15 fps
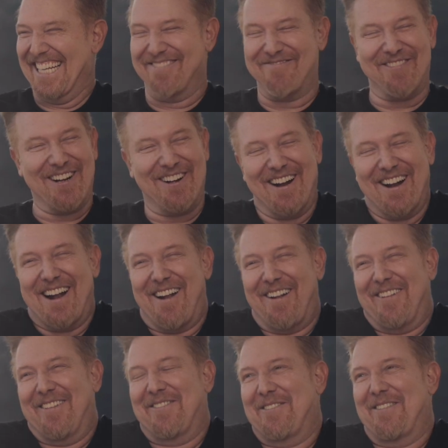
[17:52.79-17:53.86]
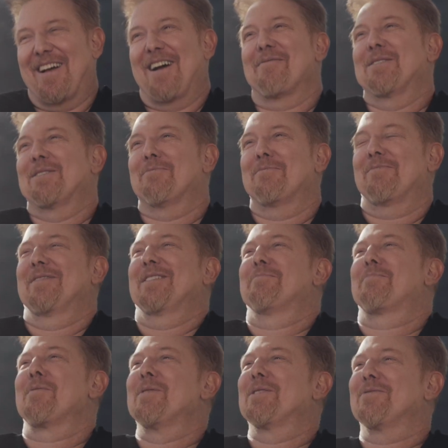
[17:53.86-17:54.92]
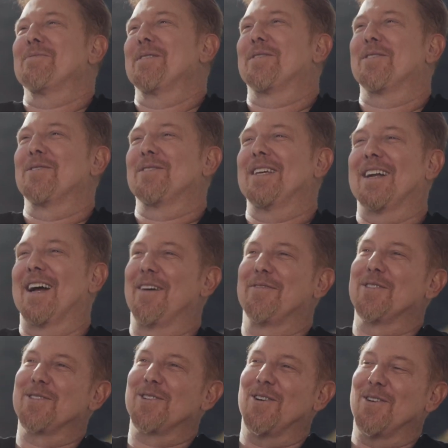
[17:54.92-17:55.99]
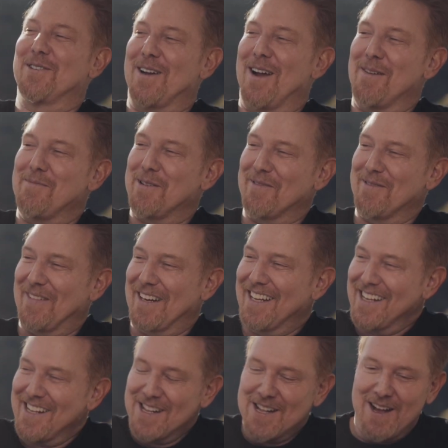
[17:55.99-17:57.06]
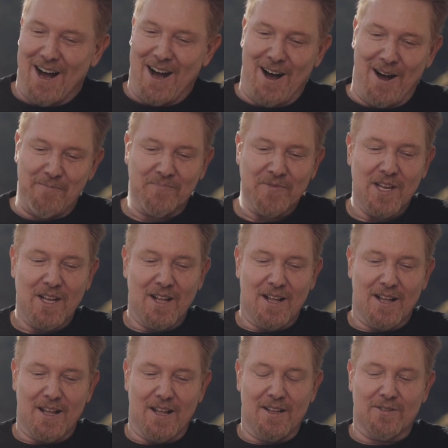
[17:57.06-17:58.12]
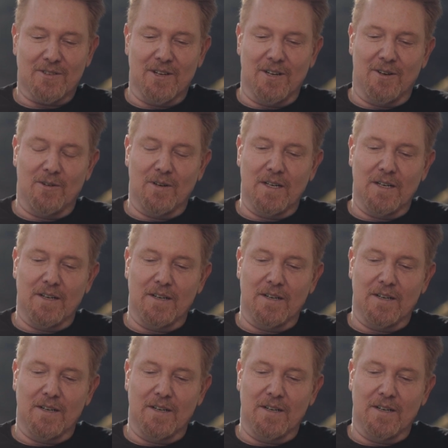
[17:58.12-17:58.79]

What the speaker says: Well, I mean, you bar mitzvah me at 13. I have such a hard time even, but so